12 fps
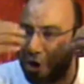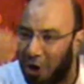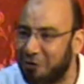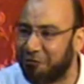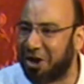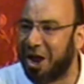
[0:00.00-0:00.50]

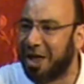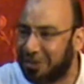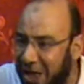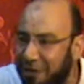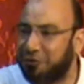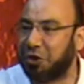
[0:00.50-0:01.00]

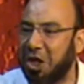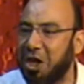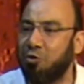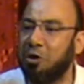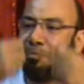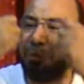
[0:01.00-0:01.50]
overhead,
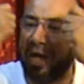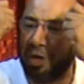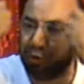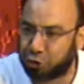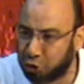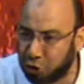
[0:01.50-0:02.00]
everything will pay
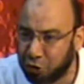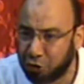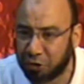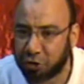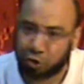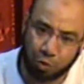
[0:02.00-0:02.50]
you
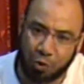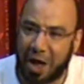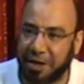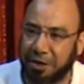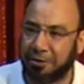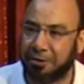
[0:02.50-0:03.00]
2 to
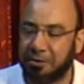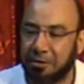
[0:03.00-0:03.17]
1.